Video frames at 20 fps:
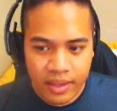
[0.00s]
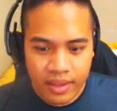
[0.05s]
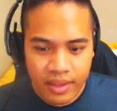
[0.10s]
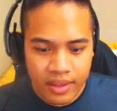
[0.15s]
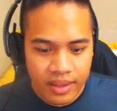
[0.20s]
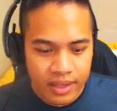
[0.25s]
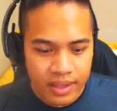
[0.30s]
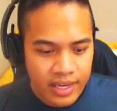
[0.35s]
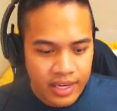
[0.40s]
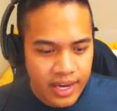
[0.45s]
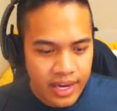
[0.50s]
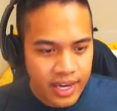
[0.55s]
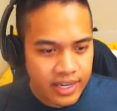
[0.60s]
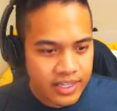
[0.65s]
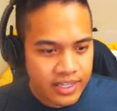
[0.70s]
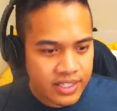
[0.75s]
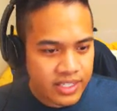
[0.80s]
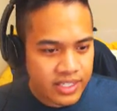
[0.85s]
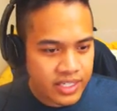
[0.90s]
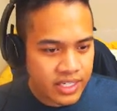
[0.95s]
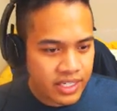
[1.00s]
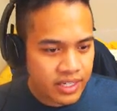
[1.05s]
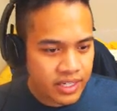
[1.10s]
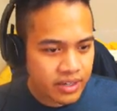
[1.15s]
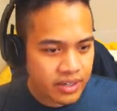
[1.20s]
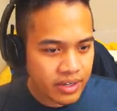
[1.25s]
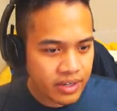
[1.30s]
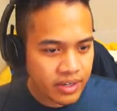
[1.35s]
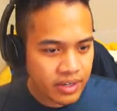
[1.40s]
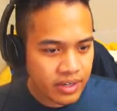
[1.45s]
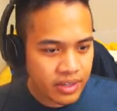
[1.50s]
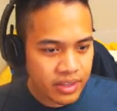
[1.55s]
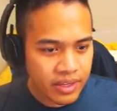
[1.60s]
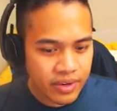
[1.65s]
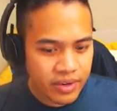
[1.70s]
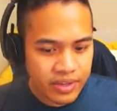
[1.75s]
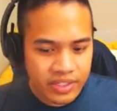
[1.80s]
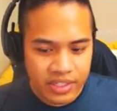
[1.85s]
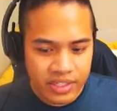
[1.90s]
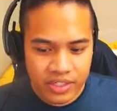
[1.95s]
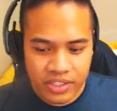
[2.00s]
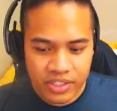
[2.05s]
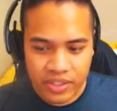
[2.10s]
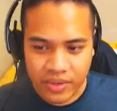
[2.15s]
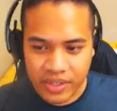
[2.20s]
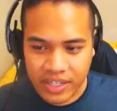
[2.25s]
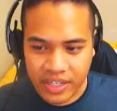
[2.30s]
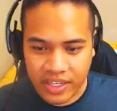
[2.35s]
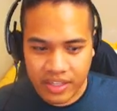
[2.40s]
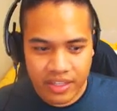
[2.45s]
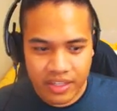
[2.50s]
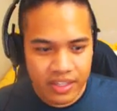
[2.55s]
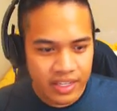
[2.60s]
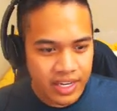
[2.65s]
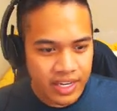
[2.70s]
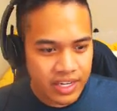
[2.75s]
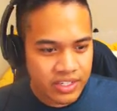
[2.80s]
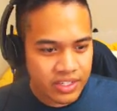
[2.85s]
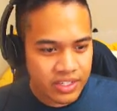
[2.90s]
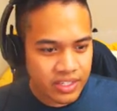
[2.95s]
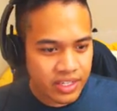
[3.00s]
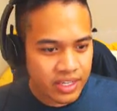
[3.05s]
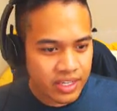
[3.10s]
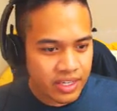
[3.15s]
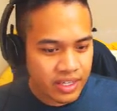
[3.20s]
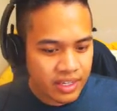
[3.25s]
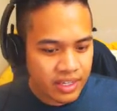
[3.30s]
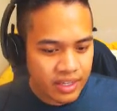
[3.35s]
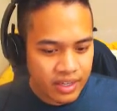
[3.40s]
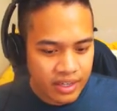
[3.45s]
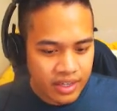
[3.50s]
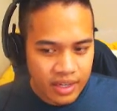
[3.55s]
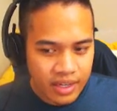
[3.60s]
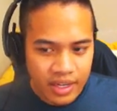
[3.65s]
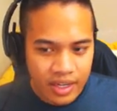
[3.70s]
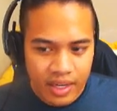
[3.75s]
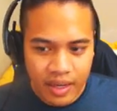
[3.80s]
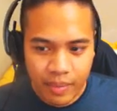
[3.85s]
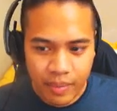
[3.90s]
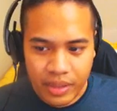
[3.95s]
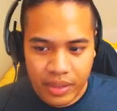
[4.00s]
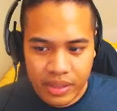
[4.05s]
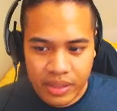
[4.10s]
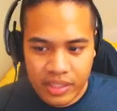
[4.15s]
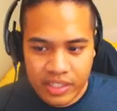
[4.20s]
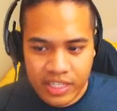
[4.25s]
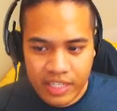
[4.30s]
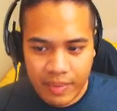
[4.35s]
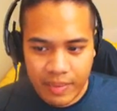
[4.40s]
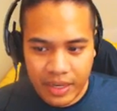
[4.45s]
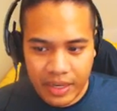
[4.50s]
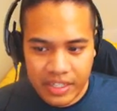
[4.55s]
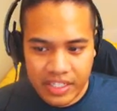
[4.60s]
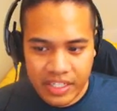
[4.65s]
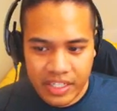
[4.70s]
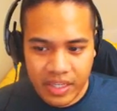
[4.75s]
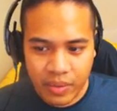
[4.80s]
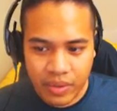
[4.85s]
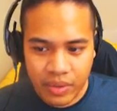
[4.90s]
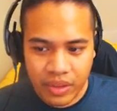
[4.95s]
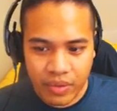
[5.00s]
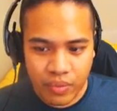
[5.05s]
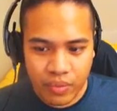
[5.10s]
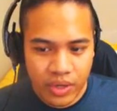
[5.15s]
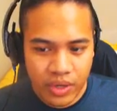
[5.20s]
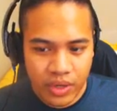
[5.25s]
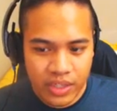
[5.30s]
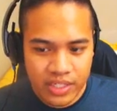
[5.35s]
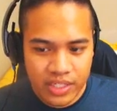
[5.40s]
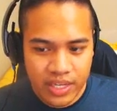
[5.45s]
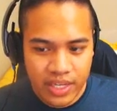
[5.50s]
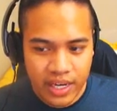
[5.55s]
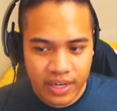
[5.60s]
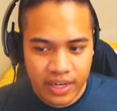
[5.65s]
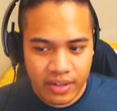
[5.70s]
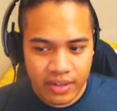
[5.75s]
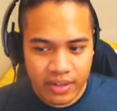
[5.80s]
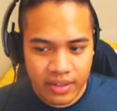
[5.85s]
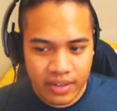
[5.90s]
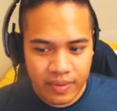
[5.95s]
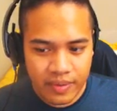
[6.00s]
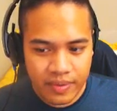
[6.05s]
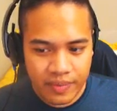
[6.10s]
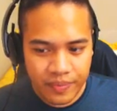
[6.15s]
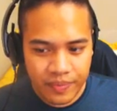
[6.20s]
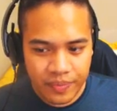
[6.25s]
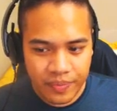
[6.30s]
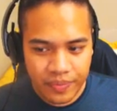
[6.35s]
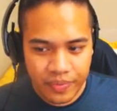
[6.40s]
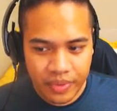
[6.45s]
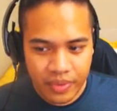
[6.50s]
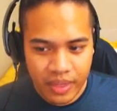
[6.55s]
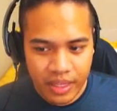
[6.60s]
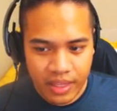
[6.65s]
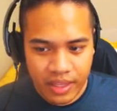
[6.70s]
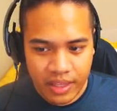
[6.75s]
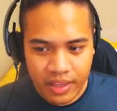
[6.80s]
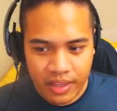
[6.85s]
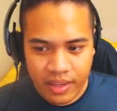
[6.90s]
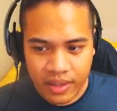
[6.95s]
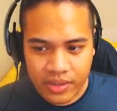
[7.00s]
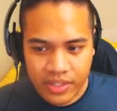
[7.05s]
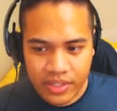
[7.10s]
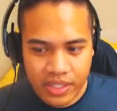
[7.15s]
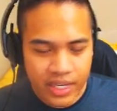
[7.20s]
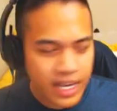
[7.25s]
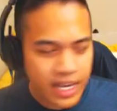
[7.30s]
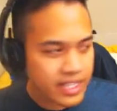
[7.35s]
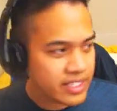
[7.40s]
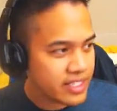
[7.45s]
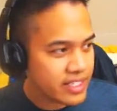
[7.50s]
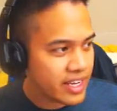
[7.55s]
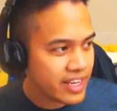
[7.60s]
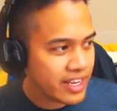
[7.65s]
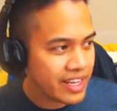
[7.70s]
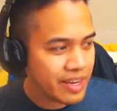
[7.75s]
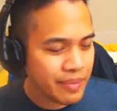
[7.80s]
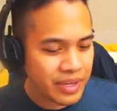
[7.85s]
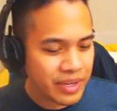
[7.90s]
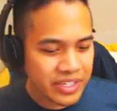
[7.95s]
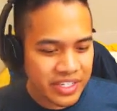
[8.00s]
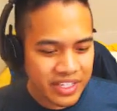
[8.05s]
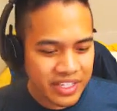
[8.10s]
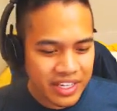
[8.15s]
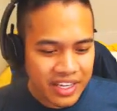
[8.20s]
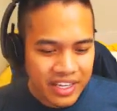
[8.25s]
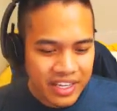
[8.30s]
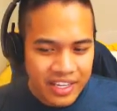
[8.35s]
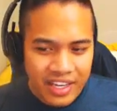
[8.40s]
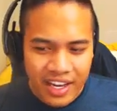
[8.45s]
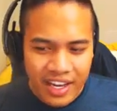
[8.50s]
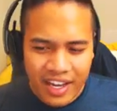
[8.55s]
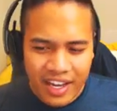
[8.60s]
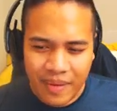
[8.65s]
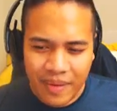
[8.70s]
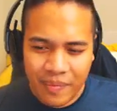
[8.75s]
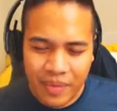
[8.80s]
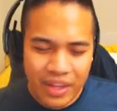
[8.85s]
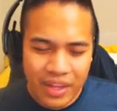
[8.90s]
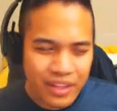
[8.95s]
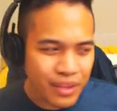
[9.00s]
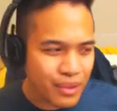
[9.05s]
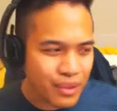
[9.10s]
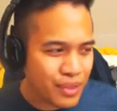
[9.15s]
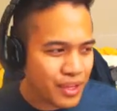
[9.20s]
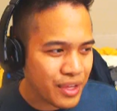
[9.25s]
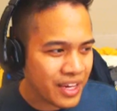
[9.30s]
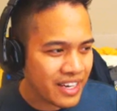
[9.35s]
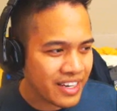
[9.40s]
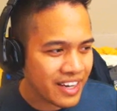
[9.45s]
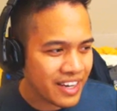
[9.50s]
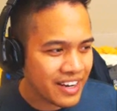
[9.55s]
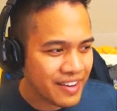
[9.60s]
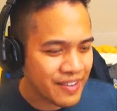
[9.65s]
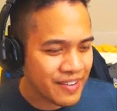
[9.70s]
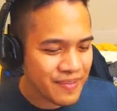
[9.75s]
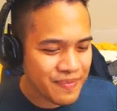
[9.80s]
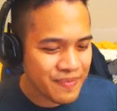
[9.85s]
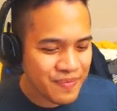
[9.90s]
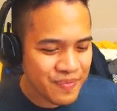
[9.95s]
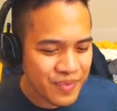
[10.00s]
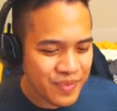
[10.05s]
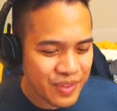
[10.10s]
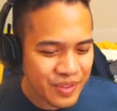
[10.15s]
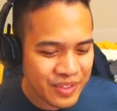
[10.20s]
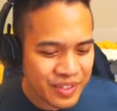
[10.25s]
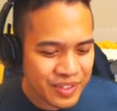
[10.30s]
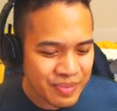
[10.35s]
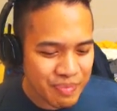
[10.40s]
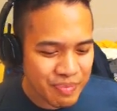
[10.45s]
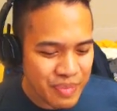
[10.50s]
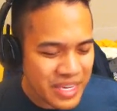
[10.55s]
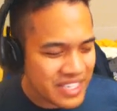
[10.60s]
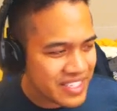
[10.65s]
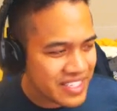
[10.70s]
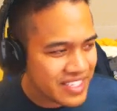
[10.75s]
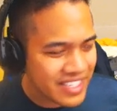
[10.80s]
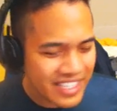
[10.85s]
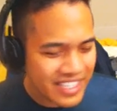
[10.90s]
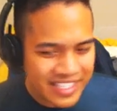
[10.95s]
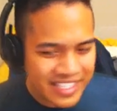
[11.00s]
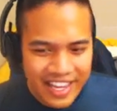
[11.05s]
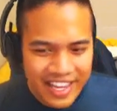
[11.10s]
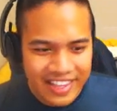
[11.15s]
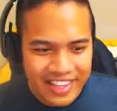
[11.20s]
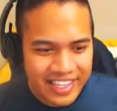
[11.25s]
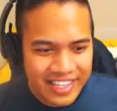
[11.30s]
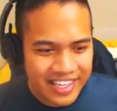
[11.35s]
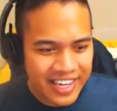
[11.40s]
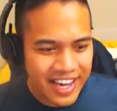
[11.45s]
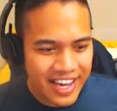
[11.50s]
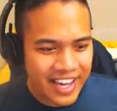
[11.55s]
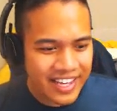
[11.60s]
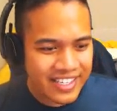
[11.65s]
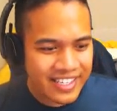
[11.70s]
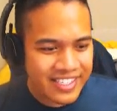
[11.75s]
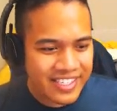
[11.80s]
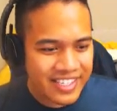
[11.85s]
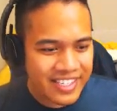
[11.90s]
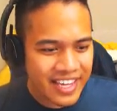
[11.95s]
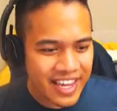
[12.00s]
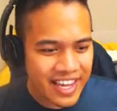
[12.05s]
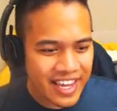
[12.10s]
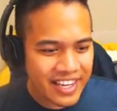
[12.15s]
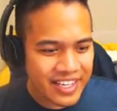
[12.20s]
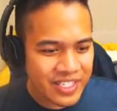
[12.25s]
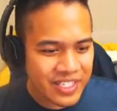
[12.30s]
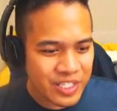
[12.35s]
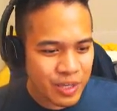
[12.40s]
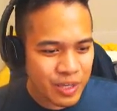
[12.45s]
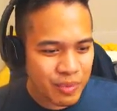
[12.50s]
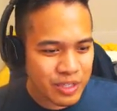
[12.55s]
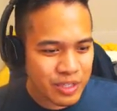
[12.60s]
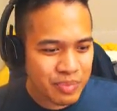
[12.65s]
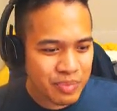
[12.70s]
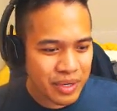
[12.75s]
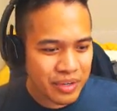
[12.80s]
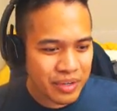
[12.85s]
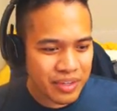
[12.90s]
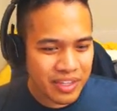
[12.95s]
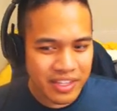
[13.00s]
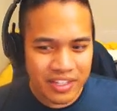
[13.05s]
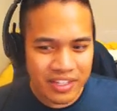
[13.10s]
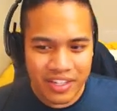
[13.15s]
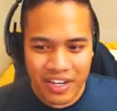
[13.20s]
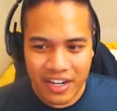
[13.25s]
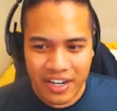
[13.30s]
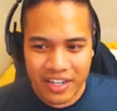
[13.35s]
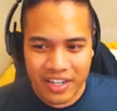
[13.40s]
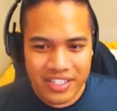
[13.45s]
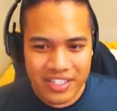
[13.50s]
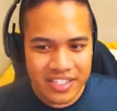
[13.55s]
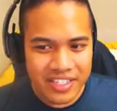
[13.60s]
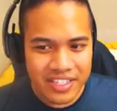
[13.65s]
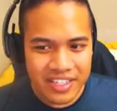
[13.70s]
The cat is here. There is a shuriken, actually. But the same idea with the run cycle. There's the cat standing animation. Another thing I kind of missed is that the cat's head is so much bigger than the dog's.